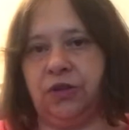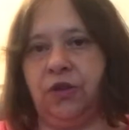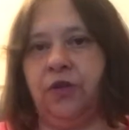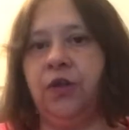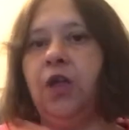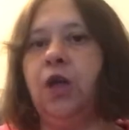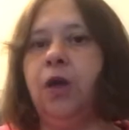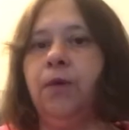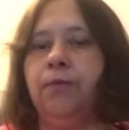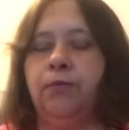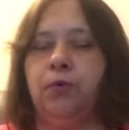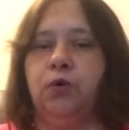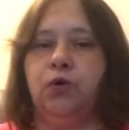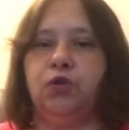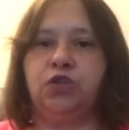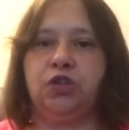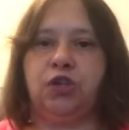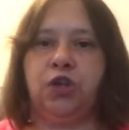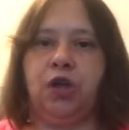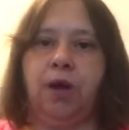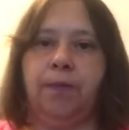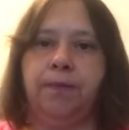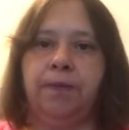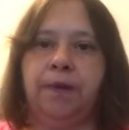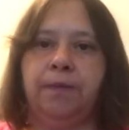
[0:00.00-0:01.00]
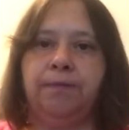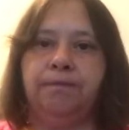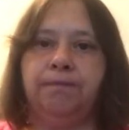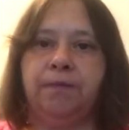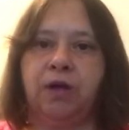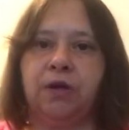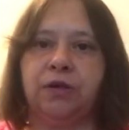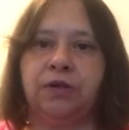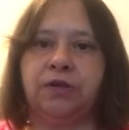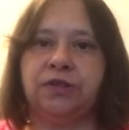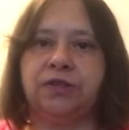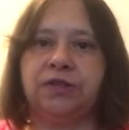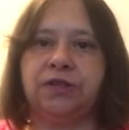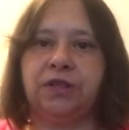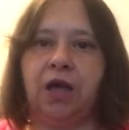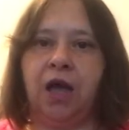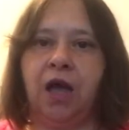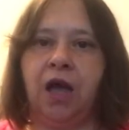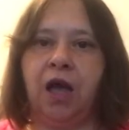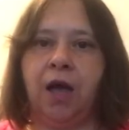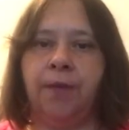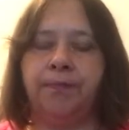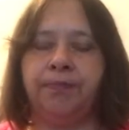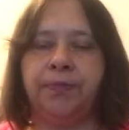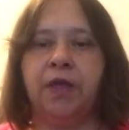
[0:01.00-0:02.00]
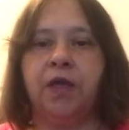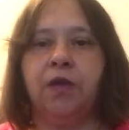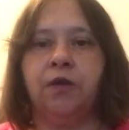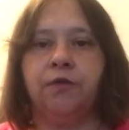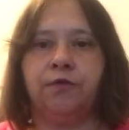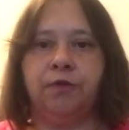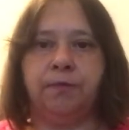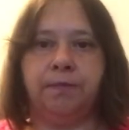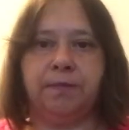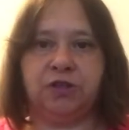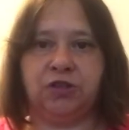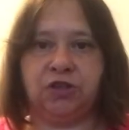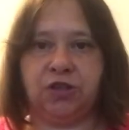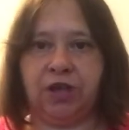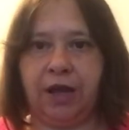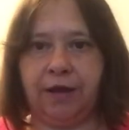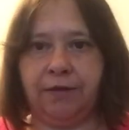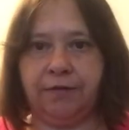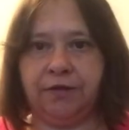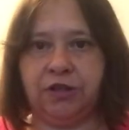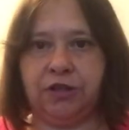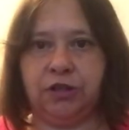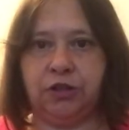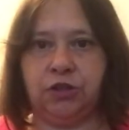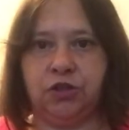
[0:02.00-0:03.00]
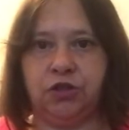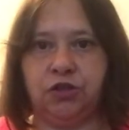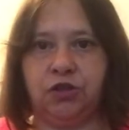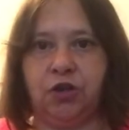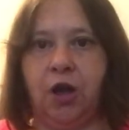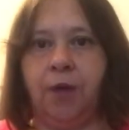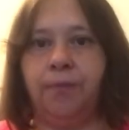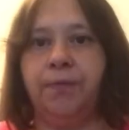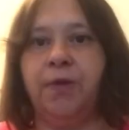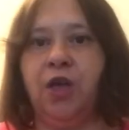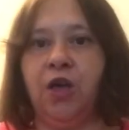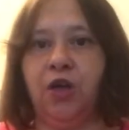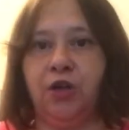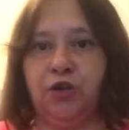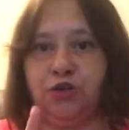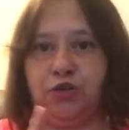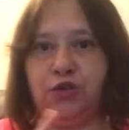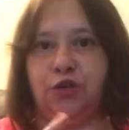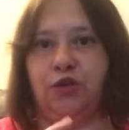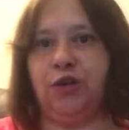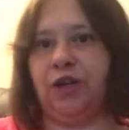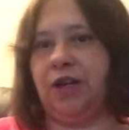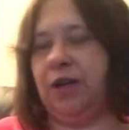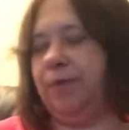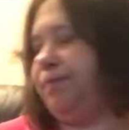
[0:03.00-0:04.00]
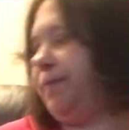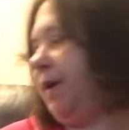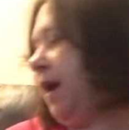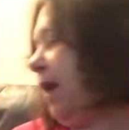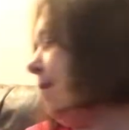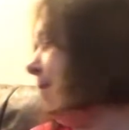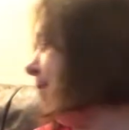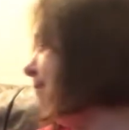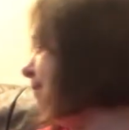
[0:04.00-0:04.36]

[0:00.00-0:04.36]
I bought a couple of mugs from a charity shop. Talking about